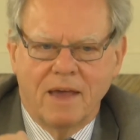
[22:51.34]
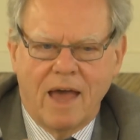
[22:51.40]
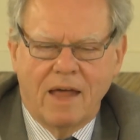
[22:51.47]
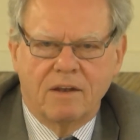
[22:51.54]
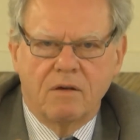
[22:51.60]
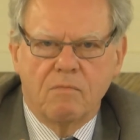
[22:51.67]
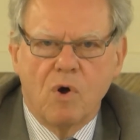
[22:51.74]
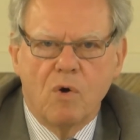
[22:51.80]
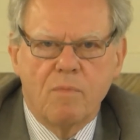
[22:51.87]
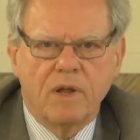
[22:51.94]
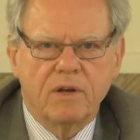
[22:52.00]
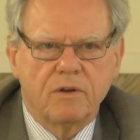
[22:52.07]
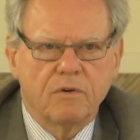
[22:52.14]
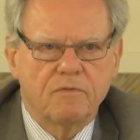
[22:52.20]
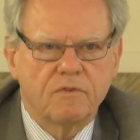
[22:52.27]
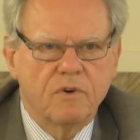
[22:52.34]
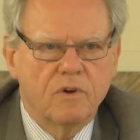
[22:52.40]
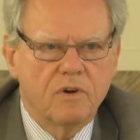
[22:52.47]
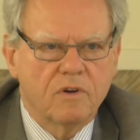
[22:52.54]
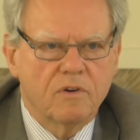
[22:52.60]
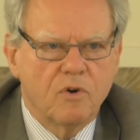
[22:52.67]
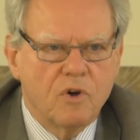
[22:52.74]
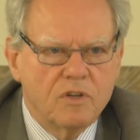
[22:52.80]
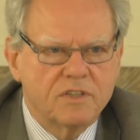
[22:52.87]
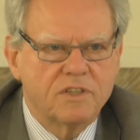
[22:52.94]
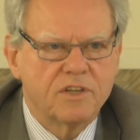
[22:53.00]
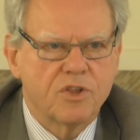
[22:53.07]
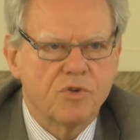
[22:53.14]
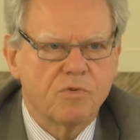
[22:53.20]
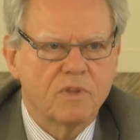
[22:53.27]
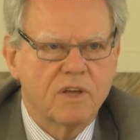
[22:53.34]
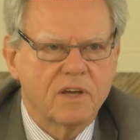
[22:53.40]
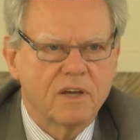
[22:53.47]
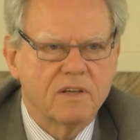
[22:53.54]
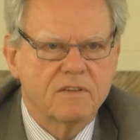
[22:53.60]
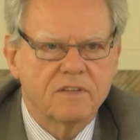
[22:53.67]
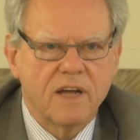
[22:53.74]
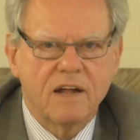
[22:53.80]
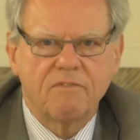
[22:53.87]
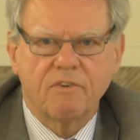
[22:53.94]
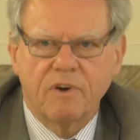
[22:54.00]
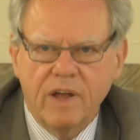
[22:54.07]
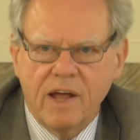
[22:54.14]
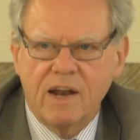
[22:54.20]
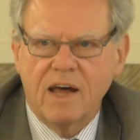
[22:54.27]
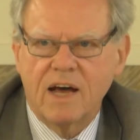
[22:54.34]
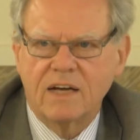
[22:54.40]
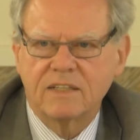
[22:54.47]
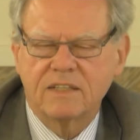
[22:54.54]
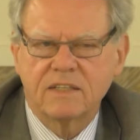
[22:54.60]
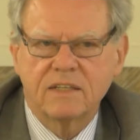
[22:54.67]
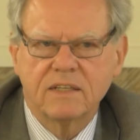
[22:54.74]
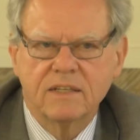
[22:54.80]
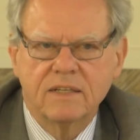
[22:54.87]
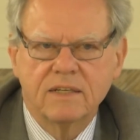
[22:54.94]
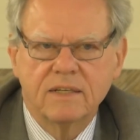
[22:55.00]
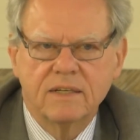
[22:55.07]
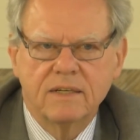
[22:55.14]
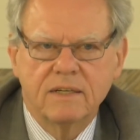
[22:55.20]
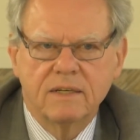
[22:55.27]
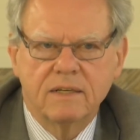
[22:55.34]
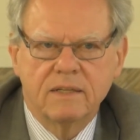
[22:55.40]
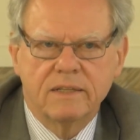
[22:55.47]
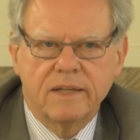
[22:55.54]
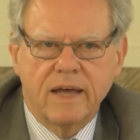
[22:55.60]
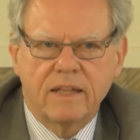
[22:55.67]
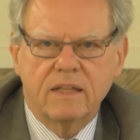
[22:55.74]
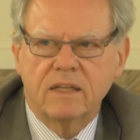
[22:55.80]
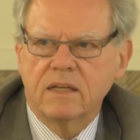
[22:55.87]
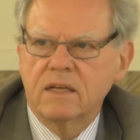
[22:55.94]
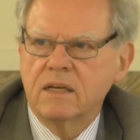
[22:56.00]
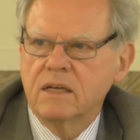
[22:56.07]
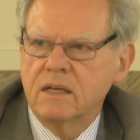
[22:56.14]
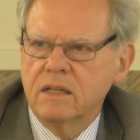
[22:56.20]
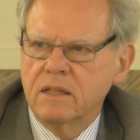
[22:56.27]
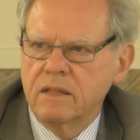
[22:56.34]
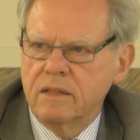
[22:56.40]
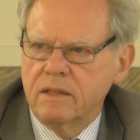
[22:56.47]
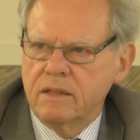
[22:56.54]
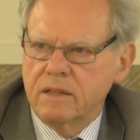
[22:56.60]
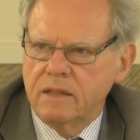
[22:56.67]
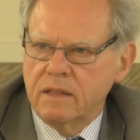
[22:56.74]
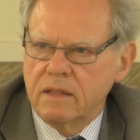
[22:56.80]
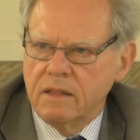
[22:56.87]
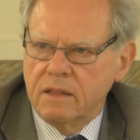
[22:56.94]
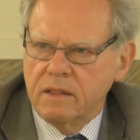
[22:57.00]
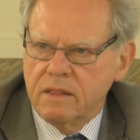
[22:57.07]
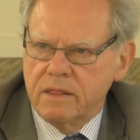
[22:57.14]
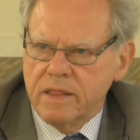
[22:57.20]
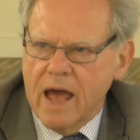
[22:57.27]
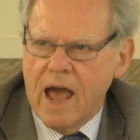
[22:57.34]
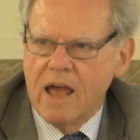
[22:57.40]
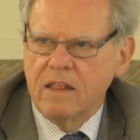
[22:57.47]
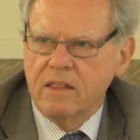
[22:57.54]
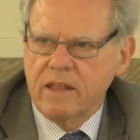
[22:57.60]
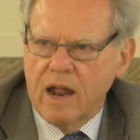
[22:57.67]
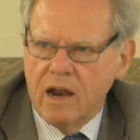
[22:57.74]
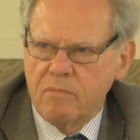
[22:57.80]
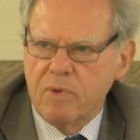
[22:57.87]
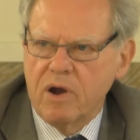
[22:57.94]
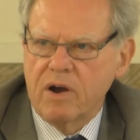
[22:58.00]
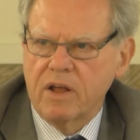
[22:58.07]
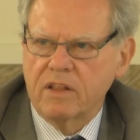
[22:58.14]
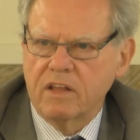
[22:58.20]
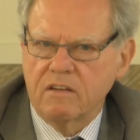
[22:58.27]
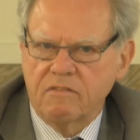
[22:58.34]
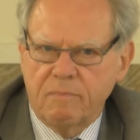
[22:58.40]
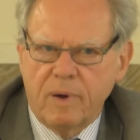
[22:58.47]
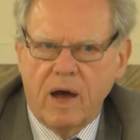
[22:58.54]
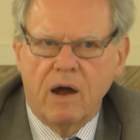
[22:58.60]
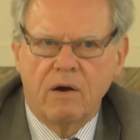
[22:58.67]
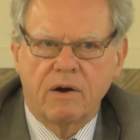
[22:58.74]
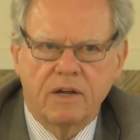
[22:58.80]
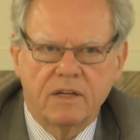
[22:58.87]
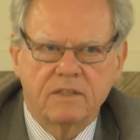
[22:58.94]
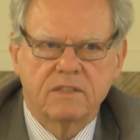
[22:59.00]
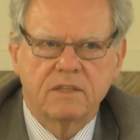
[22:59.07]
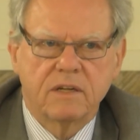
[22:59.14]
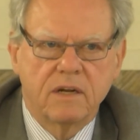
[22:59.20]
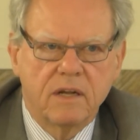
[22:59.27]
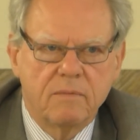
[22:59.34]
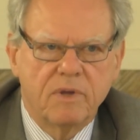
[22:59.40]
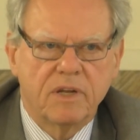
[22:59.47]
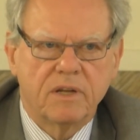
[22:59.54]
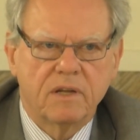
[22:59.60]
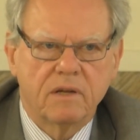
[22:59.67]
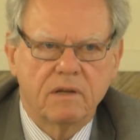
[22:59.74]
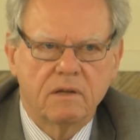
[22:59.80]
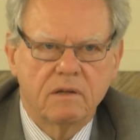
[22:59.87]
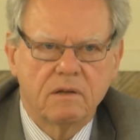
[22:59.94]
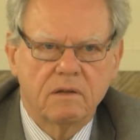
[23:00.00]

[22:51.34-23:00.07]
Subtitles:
at the moment of constituting itself realized that their deliberative power is limited.